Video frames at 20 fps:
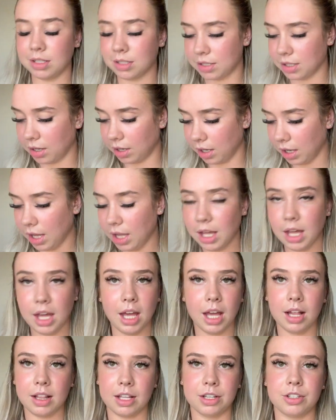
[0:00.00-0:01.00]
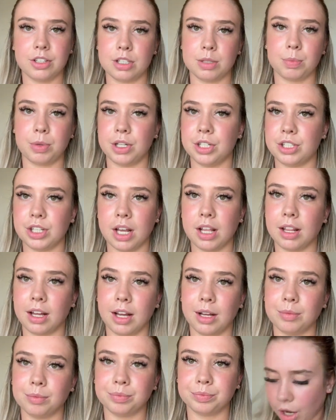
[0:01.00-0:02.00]
So let's just appreciate
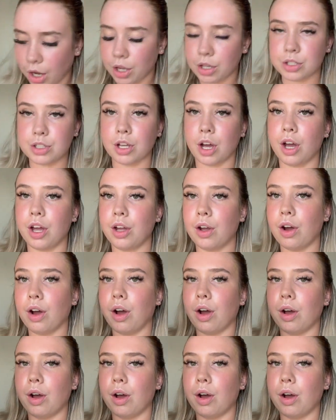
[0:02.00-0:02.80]
that. So